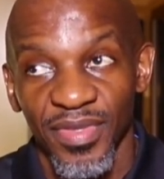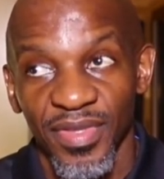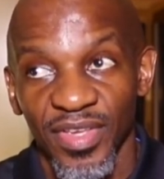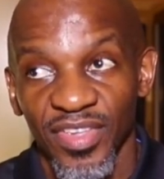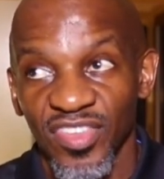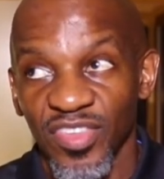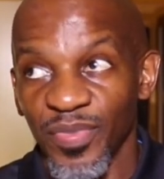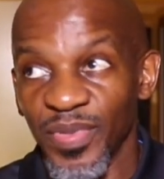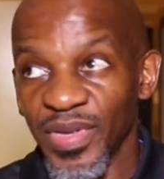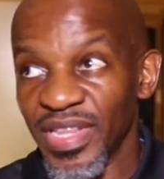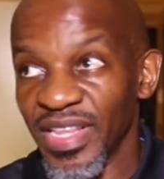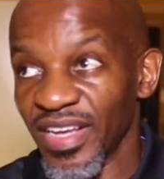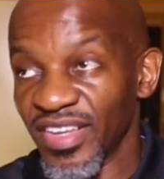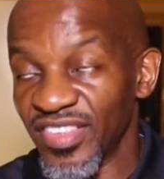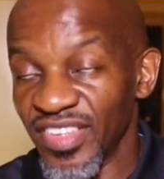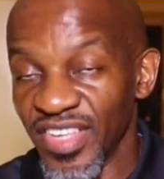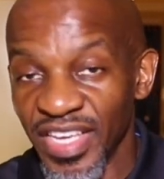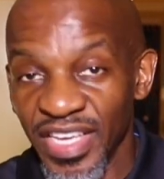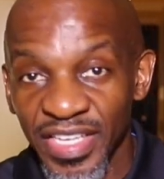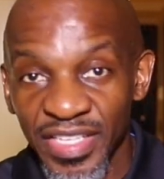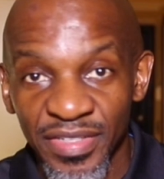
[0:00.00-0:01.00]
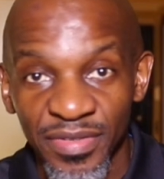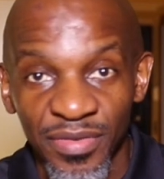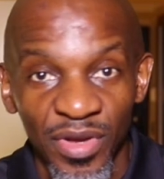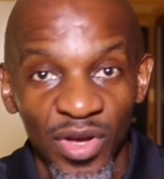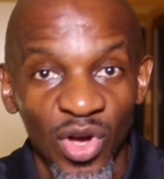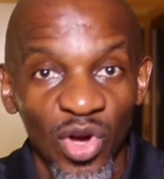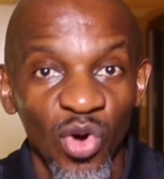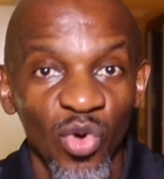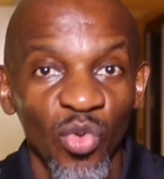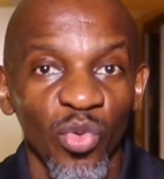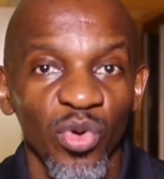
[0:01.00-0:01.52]
It's a bit like saying,
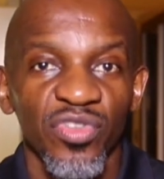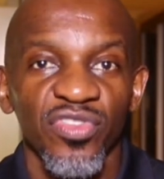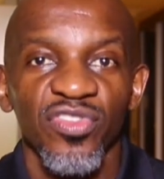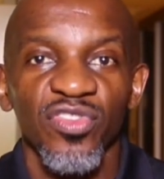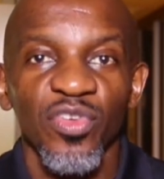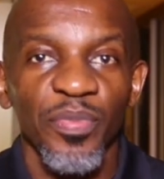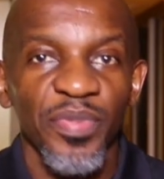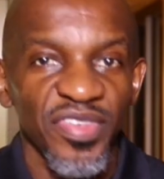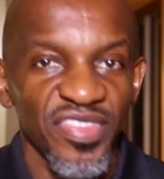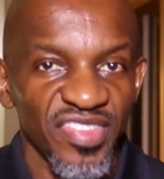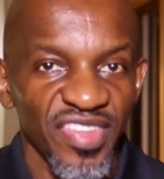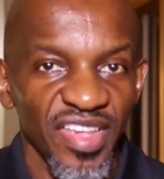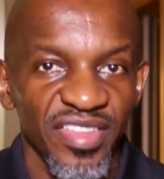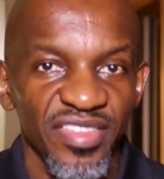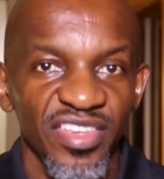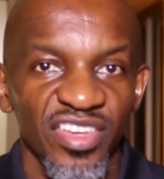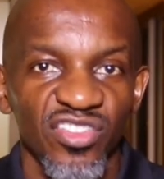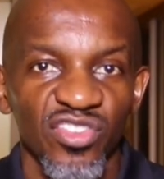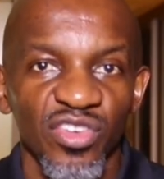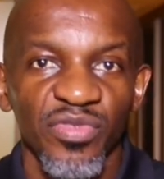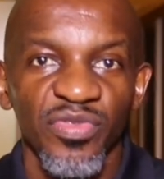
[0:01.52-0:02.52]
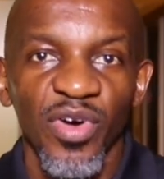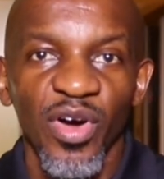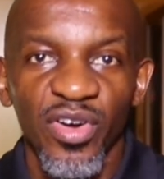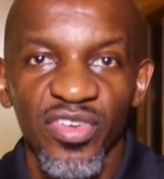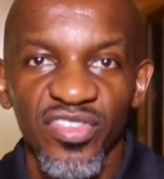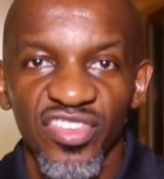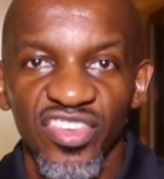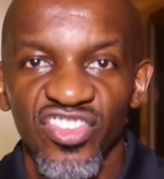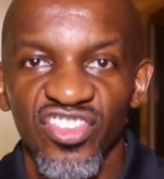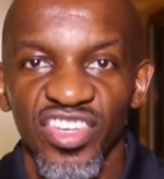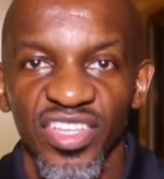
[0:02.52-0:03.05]
what's the percentage of
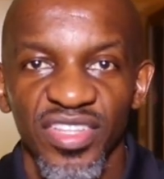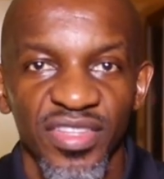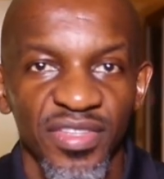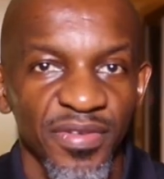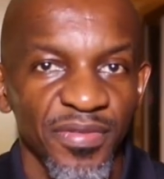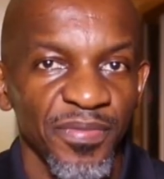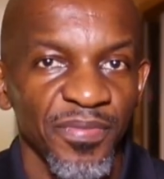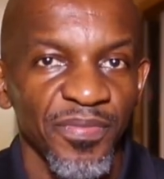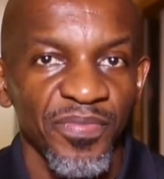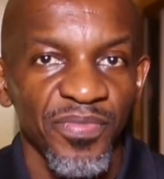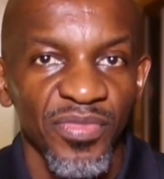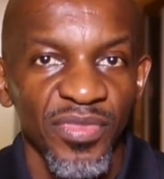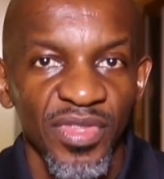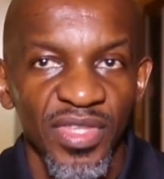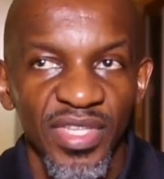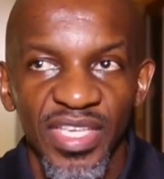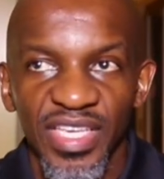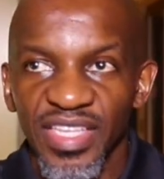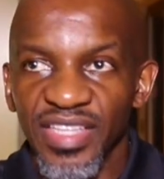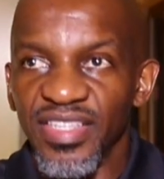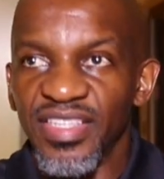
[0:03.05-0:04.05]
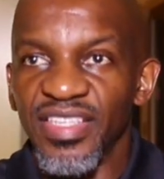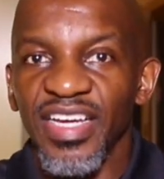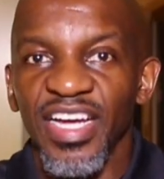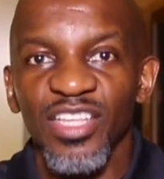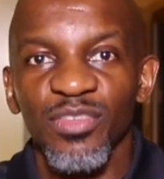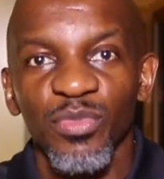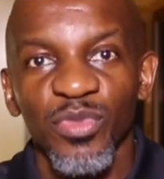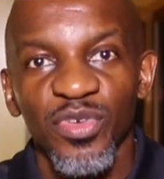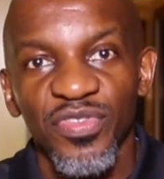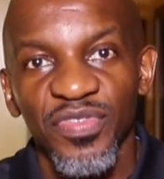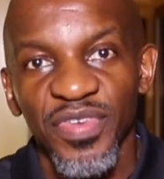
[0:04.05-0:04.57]
oxygen in the
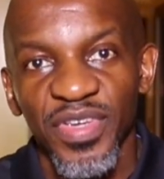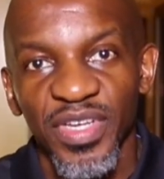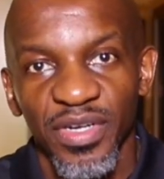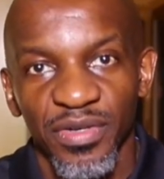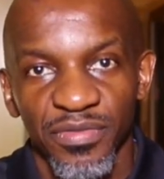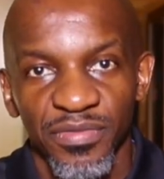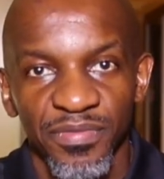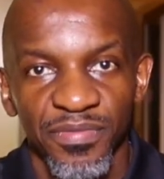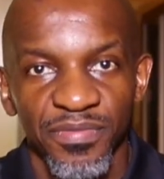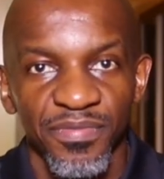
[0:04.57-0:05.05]
atmosphere?